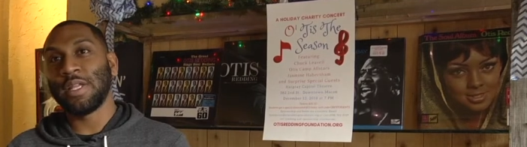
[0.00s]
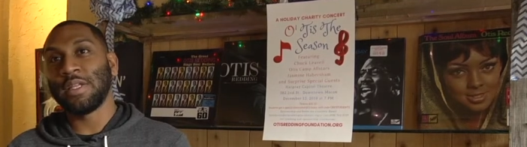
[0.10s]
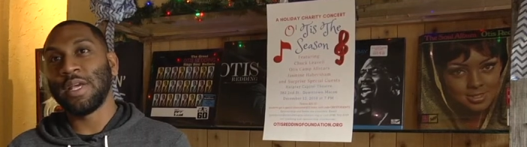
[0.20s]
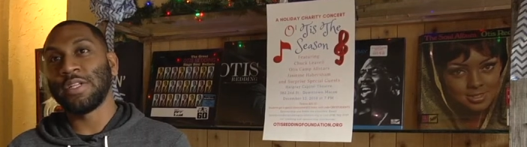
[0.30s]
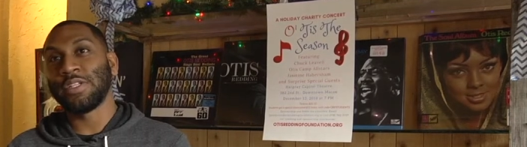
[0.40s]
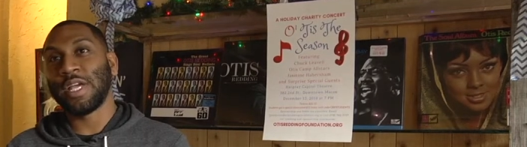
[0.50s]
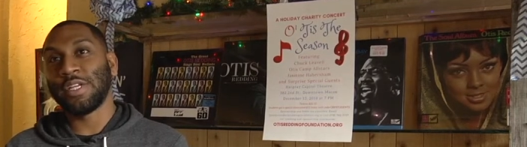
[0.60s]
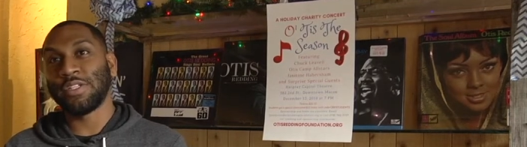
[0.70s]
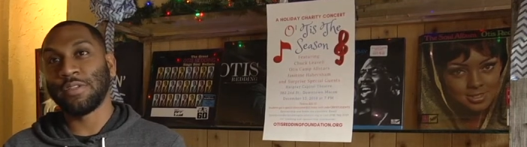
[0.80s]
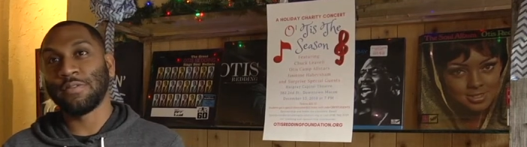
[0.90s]
Speaker 1: and
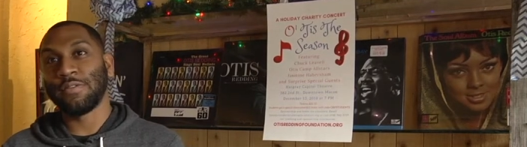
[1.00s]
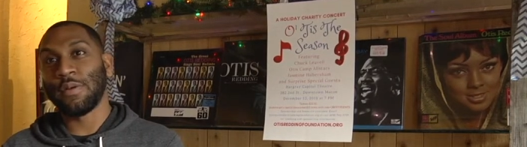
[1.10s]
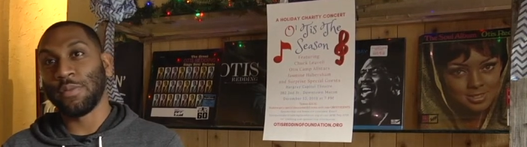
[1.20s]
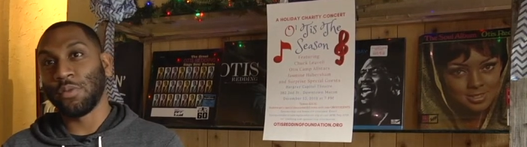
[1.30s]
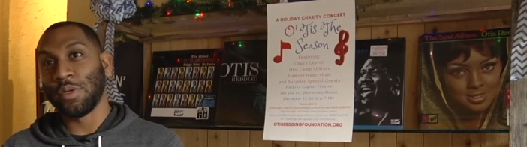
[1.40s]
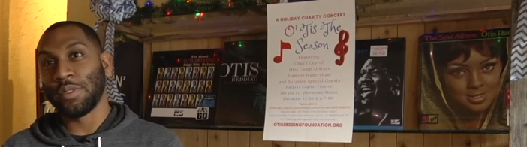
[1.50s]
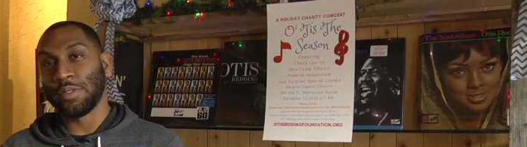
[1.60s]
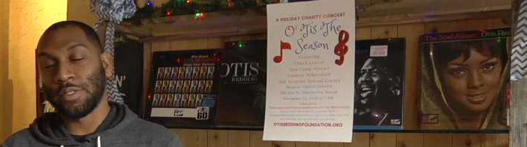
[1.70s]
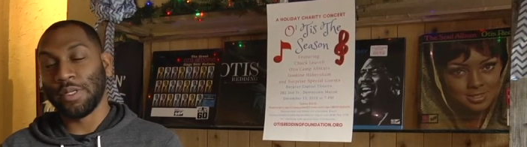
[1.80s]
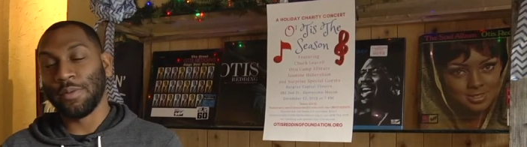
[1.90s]
education is number
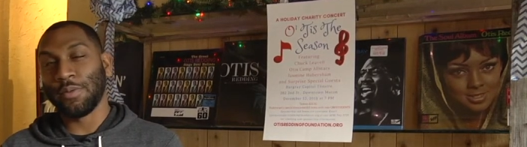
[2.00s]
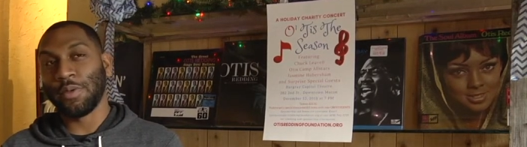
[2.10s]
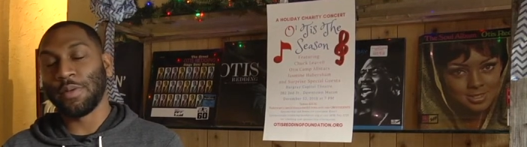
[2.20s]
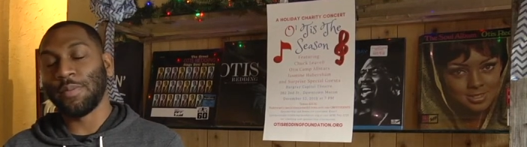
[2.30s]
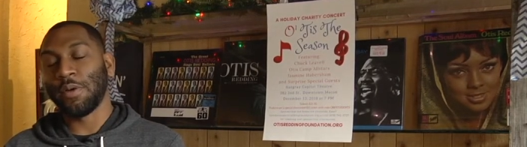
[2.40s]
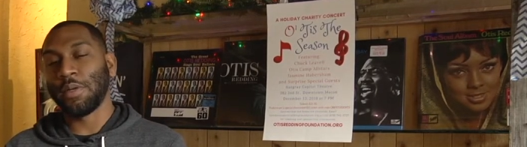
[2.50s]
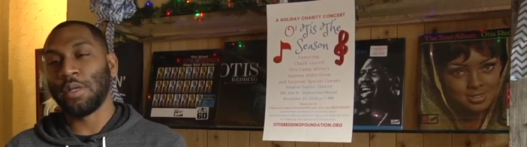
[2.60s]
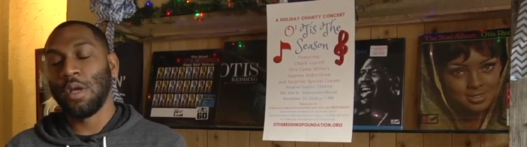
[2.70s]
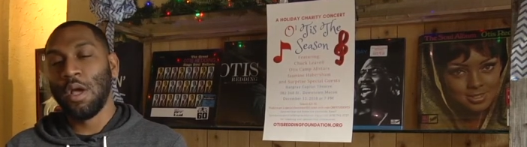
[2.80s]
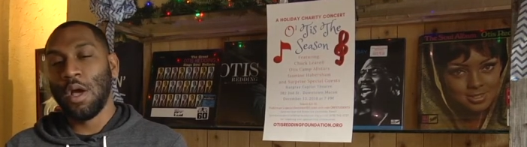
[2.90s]
one, is our number one
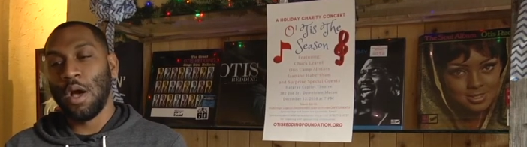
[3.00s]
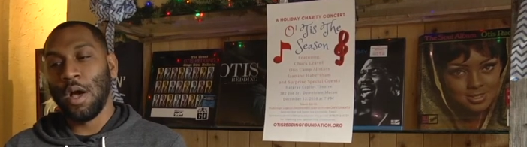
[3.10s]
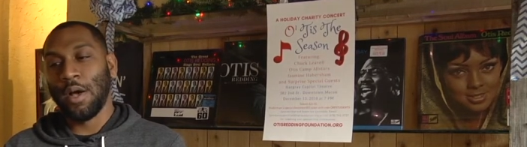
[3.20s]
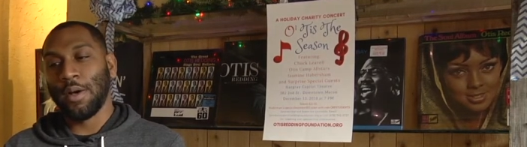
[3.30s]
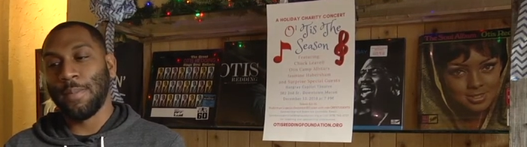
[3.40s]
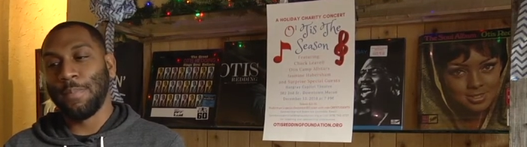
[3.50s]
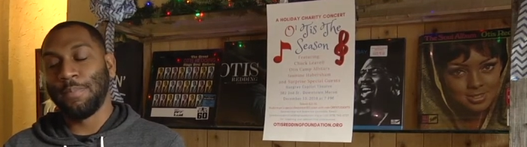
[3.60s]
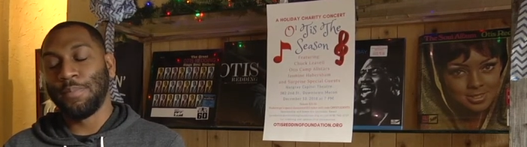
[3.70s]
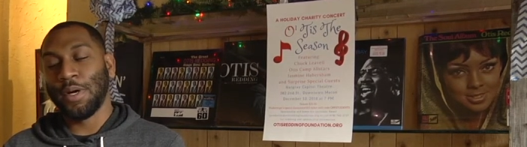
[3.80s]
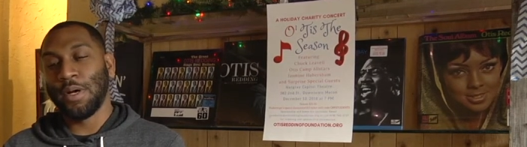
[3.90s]
component. Uh,
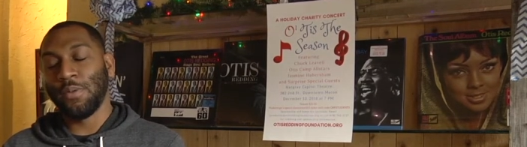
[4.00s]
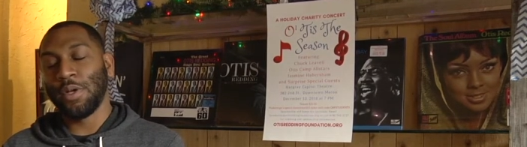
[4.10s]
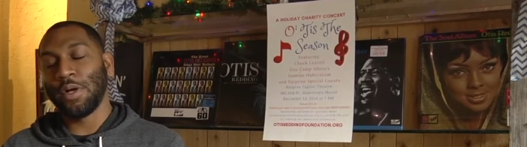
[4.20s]
but we